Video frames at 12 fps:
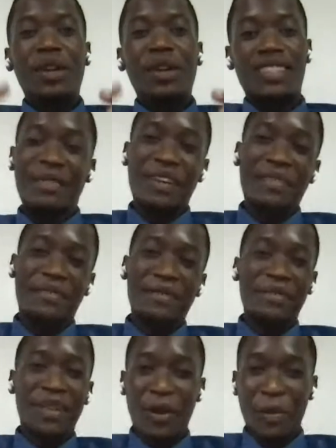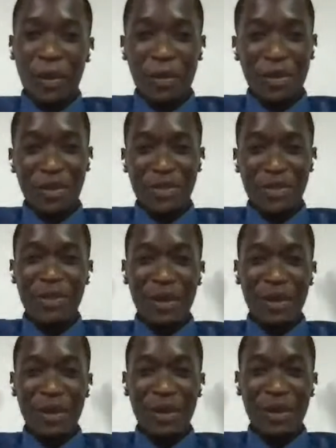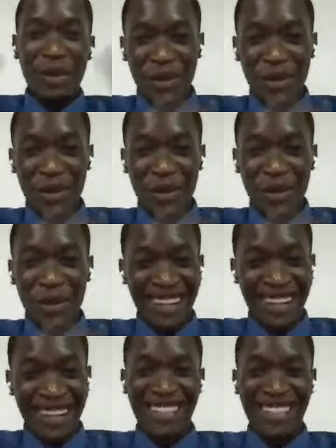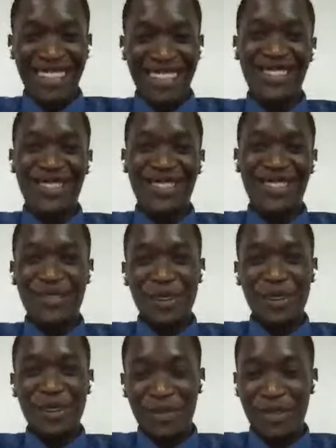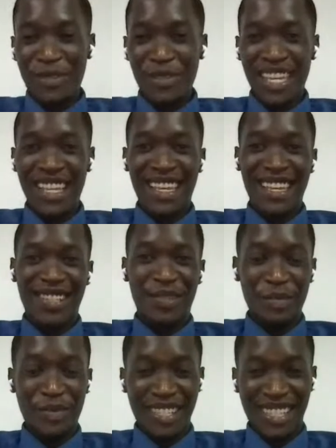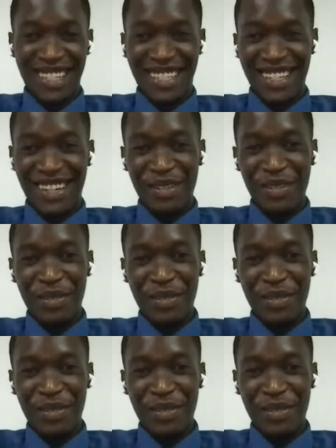It's been a while since I hosted someone from the Copper Belt. So, a Copper Belt, Laka, shout out to all of you.